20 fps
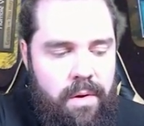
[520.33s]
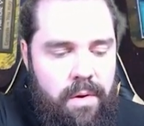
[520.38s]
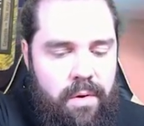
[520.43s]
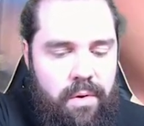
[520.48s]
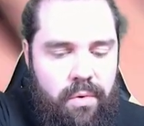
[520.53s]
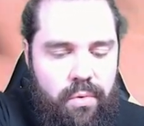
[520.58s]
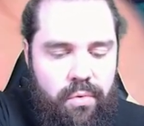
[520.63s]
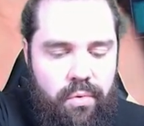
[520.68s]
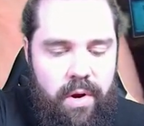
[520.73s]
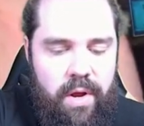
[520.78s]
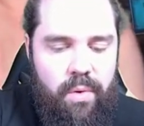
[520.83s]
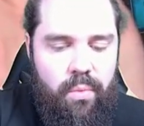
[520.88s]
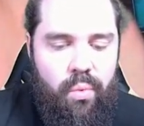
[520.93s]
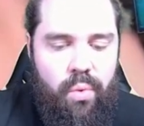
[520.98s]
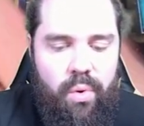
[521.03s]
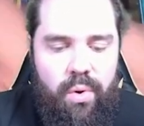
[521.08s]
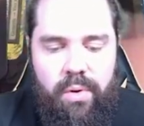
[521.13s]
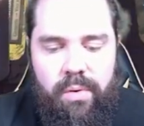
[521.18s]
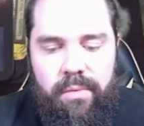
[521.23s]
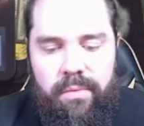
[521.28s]
Gray
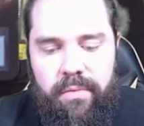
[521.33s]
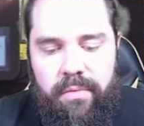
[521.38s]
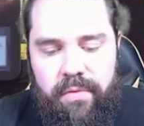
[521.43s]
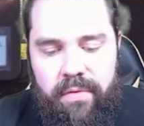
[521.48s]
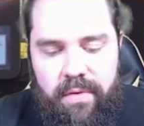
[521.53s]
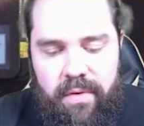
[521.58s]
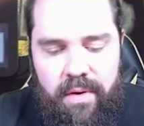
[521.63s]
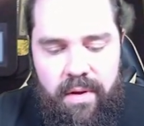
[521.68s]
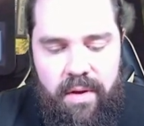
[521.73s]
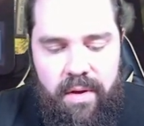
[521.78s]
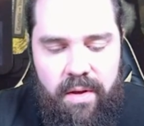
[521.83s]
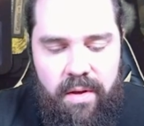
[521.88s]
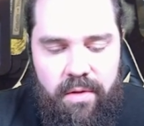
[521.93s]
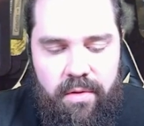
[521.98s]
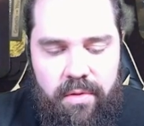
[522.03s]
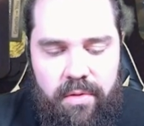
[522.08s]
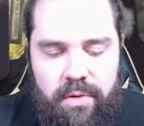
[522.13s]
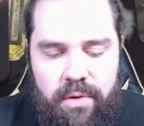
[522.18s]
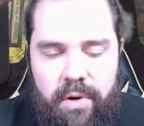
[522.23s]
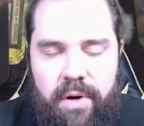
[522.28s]
Wolves.
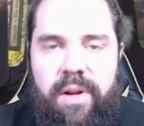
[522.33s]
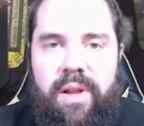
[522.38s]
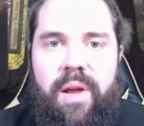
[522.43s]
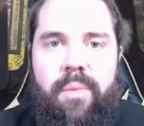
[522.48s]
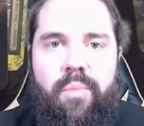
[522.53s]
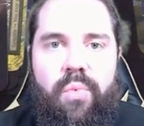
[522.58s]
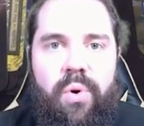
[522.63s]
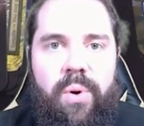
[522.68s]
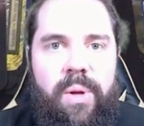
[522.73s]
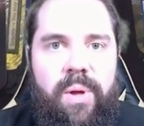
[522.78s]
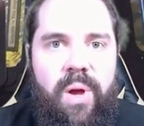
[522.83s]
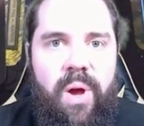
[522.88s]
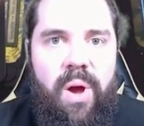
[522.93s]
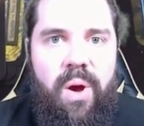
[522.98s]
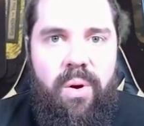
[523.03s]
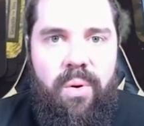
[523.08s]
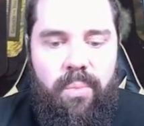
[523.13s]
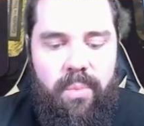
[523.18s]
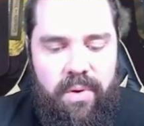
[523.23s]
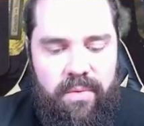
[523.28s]
39 more to
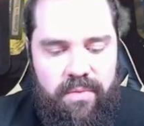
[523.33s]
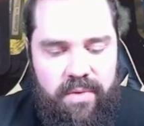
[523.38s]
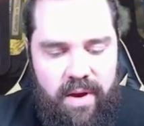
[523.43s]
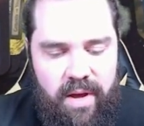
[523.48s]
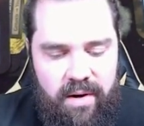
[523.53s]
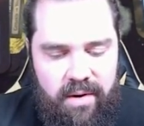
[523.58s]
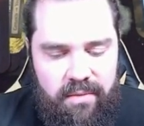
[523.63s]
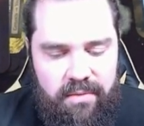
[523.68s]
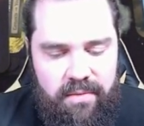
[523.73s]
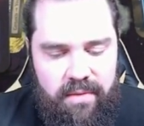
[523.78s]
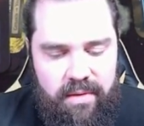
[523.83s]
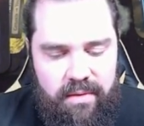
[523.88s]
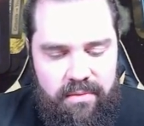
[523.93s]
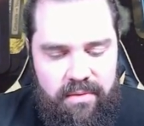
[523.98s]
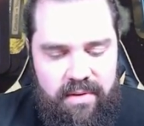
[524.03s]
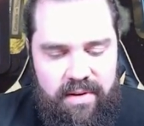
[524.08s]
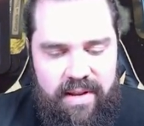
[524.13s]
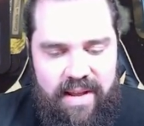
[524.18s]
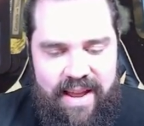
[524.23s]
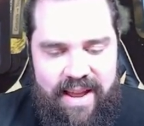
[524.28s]
go, and we've got ourselves
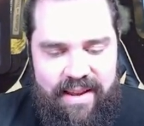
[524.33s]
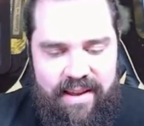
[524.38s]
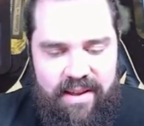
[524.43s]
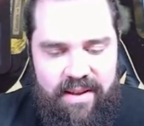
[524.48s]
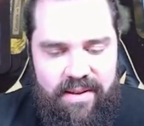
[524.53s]
a deck.